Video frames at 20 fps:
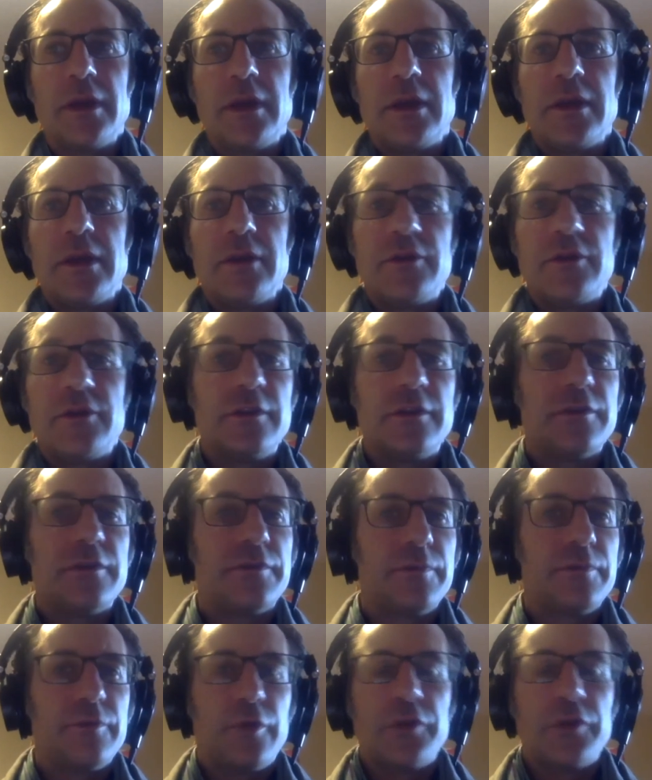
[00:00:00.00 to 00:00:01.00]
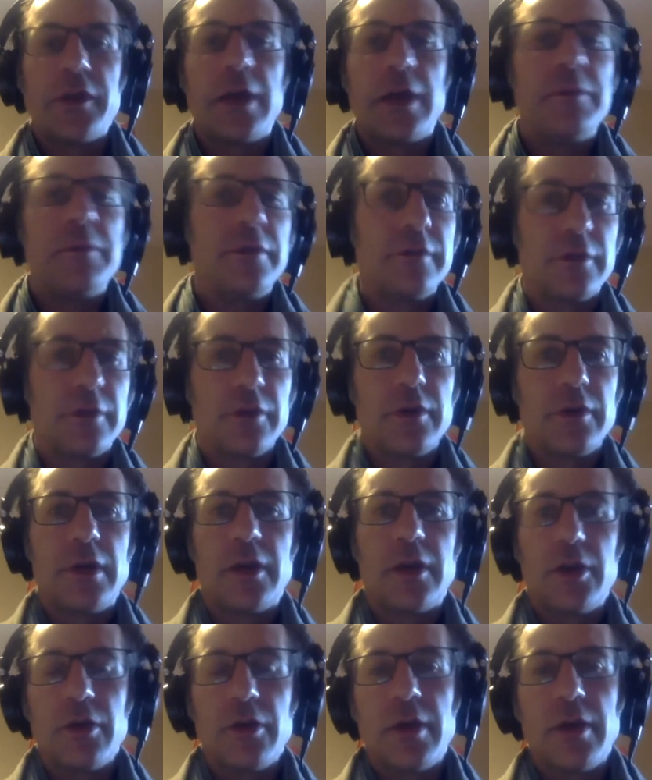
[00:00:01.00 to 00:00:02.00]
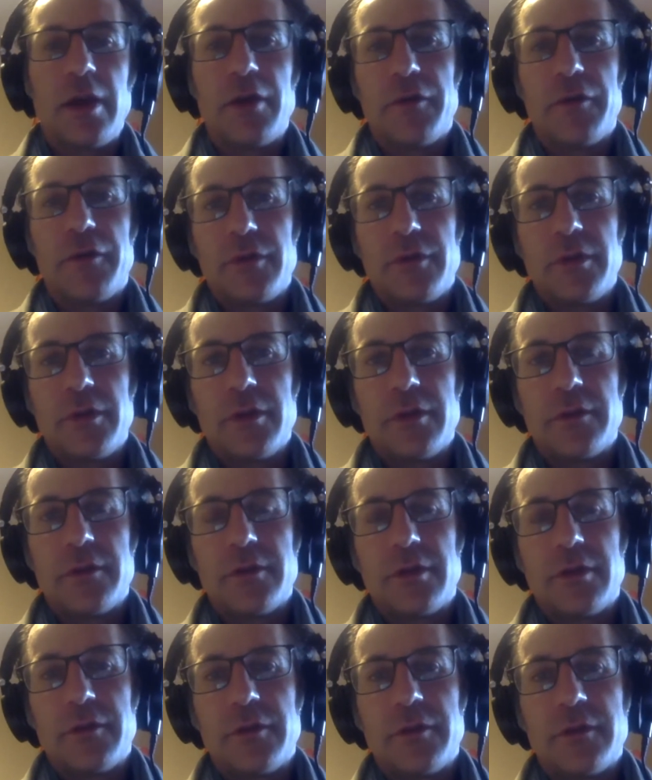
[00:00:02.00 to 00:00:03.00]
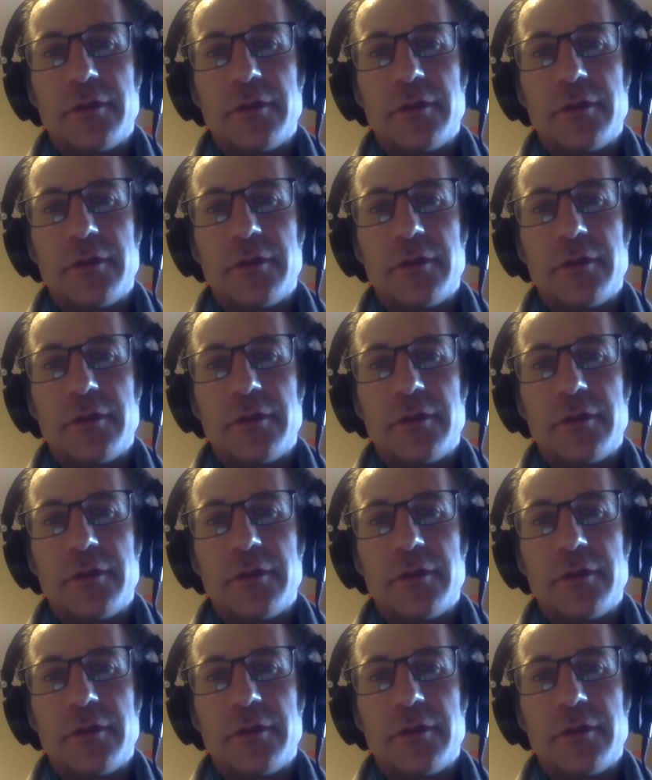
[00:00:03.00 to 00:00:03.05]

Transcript: she's full-time music curator for the service